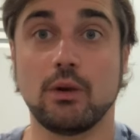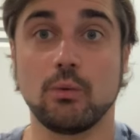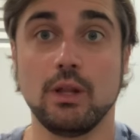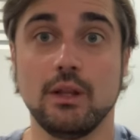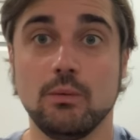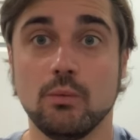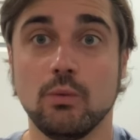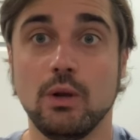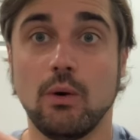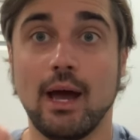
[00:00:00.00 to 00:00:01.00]

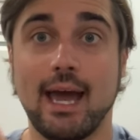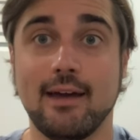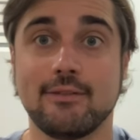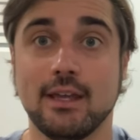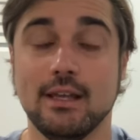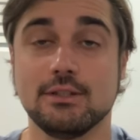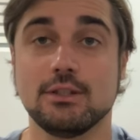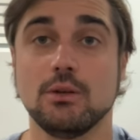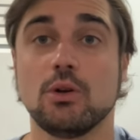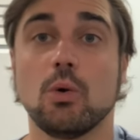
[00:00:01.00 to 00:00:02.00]
real half cuts,
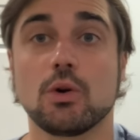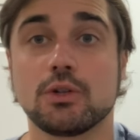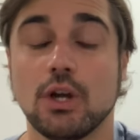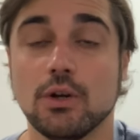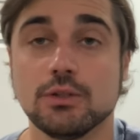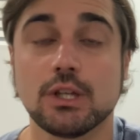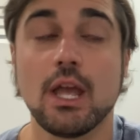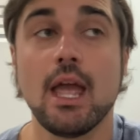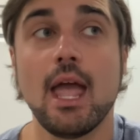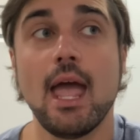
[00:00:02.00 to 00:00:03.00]
quarter turns.
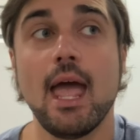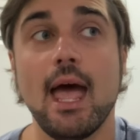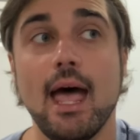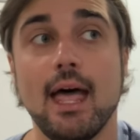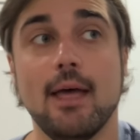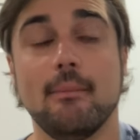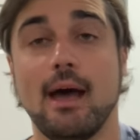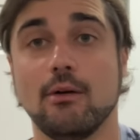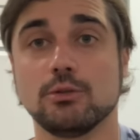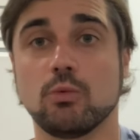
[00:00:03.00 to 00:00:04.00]

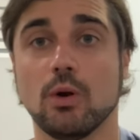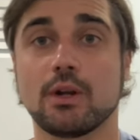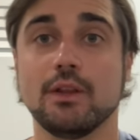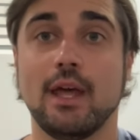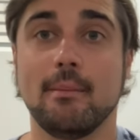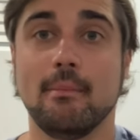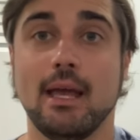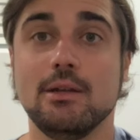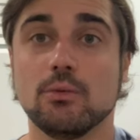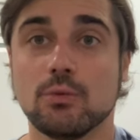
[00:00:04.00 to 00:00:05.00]
I was working that
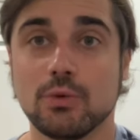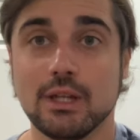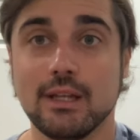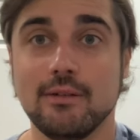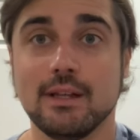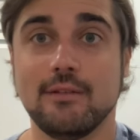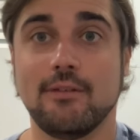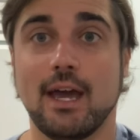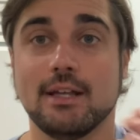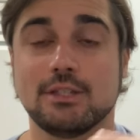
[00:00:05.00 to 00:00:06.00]
bait really
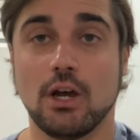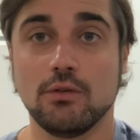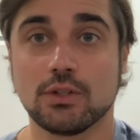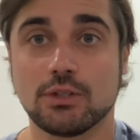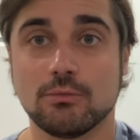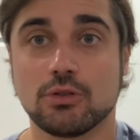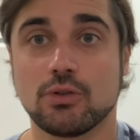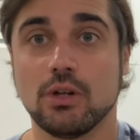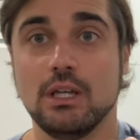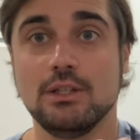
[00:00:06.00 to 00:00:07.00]
fast over some
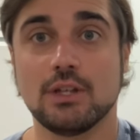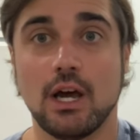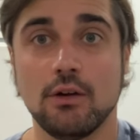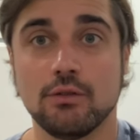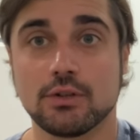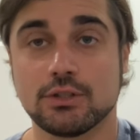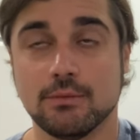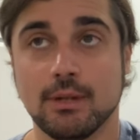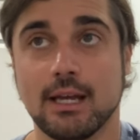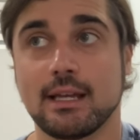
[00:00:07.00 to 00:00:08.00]
trees, over
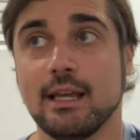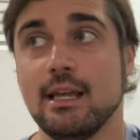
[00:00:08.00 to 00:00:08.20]
some like,